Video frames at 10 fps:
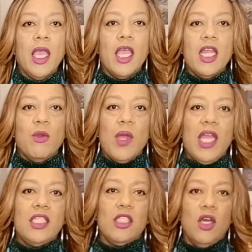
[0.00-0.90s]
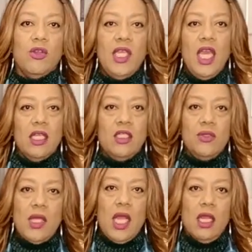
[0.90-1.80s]
Anyway, so yeah,
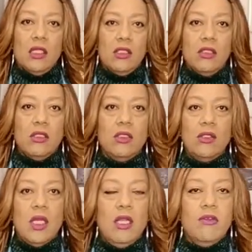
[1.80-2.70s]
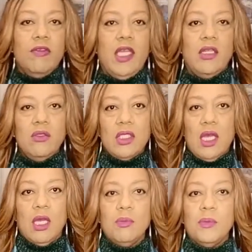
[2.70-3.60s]
$2. $2 flannel
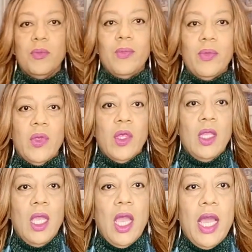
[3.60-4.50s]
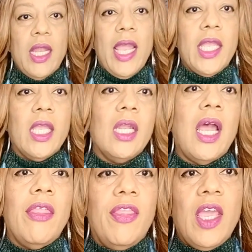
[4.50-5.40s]
top. I like it.
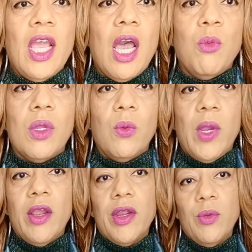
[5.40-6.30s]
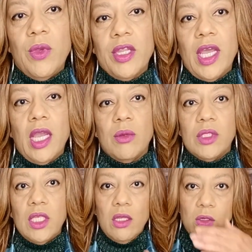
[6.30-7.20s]
I think I would wear it with, like I was
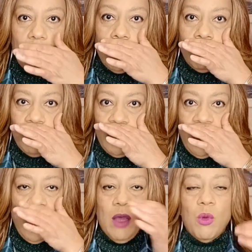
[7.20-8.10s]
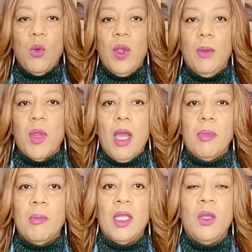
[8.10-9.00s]
saying on the other video, I would
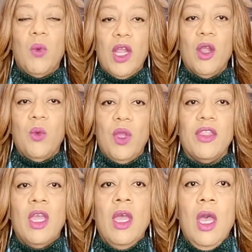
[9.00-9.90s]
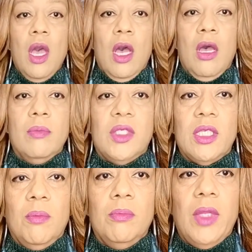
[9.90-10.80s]
probably wear it with
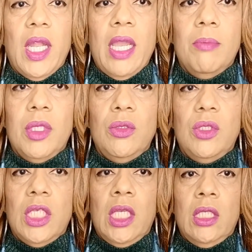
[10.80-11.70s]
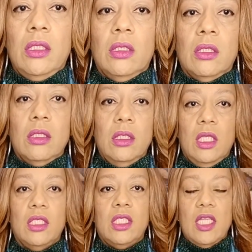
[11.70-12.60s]
some light blue jeans
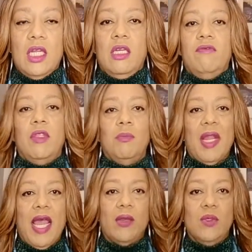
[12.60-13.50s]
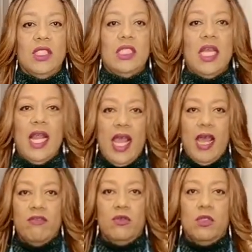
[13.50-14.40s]
instead of the black ones that I
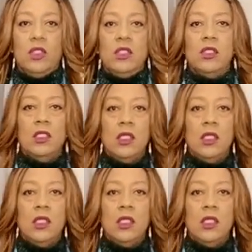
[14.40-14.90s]
have on.